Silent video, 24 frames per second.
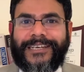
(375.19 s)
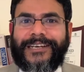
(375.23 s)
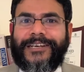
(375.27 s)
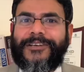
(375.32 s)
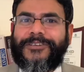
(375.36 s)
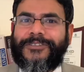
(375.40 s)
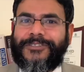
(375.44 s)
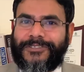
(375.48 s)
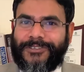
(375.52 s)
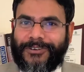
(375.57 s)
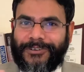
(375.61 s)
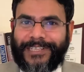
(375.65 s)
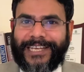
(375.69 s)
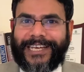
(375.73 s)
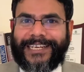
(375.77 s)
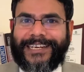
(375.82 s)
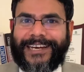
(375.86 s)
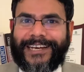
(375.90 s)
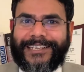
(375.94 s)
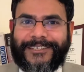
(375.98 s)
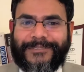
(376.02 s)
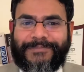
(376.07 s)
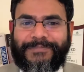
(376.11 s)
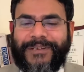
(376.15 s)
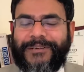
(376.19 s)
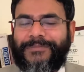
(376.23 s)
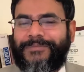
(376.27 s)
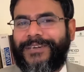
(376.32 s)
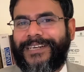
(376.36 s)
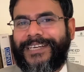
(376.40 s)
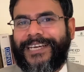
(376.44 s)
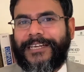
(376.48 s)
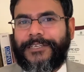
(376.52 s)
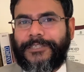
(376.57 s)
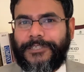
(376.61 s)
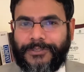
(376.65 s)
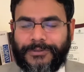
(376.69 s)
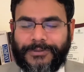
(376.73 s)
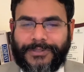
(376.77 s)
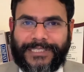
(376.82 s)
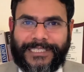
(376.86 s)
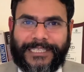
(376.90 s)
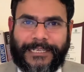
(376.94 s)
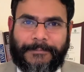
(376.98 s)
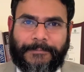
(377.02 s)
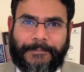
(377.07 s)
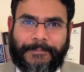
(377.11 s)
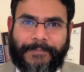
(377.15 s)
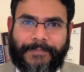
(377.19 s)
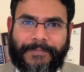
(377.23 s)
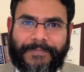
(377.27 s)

so that other people can use them.